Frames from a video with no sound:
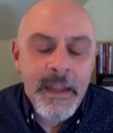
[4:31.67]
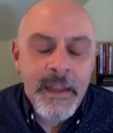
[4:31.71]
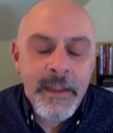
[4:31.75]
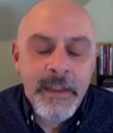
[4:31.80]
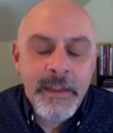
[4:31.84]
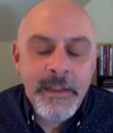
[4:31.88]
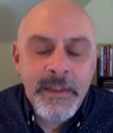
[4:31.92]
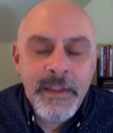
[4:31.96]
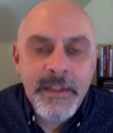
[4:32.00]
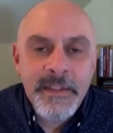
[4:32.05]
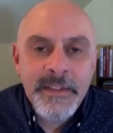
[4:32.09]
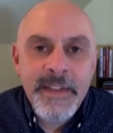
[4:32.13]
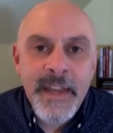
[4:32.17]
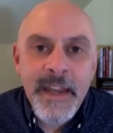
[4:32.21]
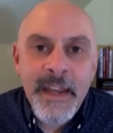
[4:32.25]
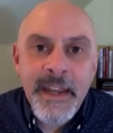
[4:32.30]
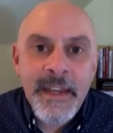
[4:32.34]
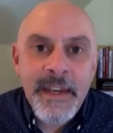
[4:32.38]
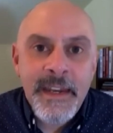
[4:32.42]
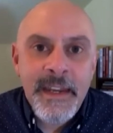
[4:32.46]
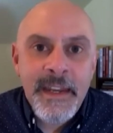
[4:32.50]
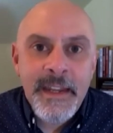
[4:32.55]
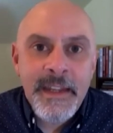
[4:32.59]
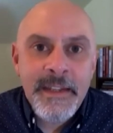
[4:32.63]
The
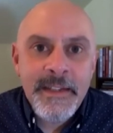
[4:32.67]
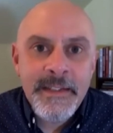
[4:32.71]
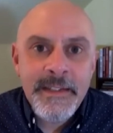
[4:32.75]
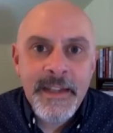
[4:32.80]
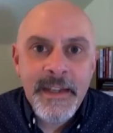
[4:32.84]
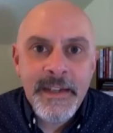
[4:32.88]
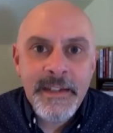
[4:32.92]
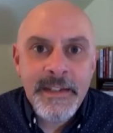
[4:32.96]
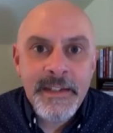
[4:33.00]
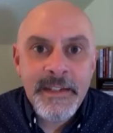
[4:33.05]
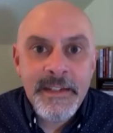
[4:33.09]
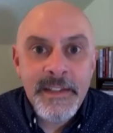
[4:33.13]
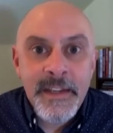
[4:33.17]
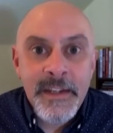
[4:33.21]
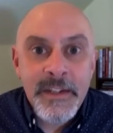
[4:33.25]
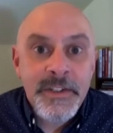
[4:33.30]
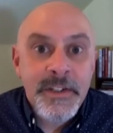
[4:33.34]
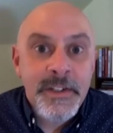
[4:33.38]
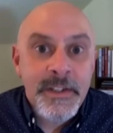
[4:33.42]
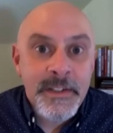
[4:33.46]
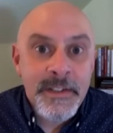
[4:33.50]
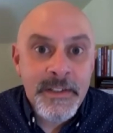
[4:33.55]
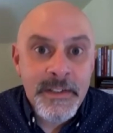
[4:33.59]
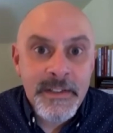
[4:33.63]
second is that
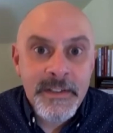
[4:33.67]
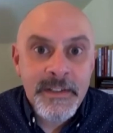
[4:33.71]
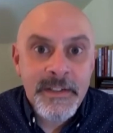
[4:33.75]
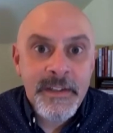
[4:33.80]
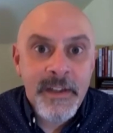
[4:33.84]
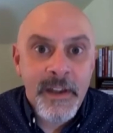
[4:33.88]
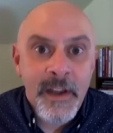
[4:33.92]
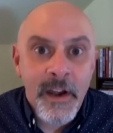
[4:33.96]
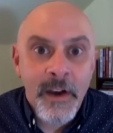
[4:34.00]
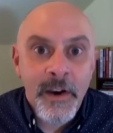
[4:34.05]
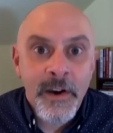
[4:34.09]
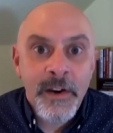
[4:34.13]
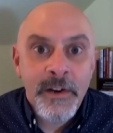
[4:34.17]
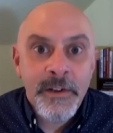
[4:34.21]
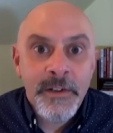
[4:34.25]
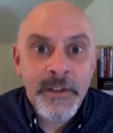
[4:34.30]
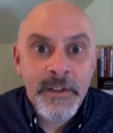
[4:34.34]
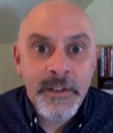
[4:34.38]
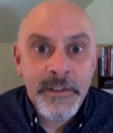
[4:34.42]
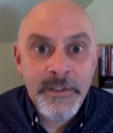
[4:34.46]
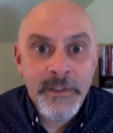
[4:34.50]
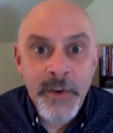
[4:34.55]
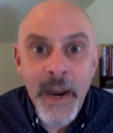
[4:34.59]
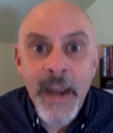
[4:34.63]
decisions are
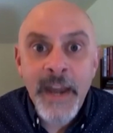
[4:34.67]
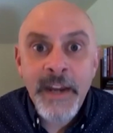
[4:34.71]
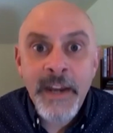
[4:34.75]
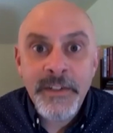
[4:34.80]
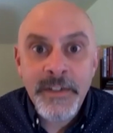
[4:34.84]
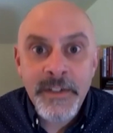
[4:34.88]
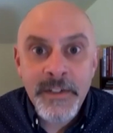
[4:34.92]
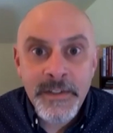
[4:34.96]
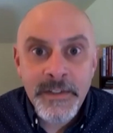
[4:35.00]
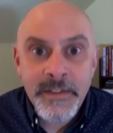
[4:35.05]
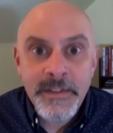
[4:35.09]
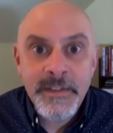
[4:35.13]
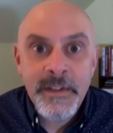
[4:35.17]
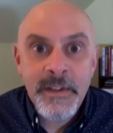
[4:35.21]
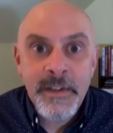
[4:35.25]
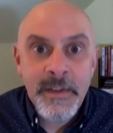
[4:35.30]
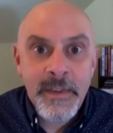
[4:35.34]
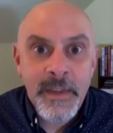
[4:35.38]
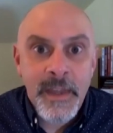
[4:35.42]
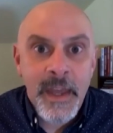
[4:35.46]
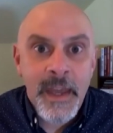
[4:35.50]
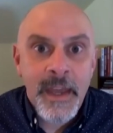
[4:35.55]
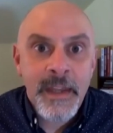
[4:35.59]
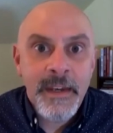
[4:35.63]
distractions,
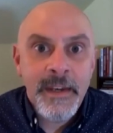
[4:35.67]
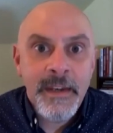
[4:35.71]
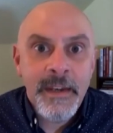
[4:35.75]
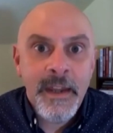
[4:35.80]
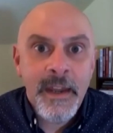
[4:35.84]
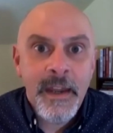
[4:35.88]
that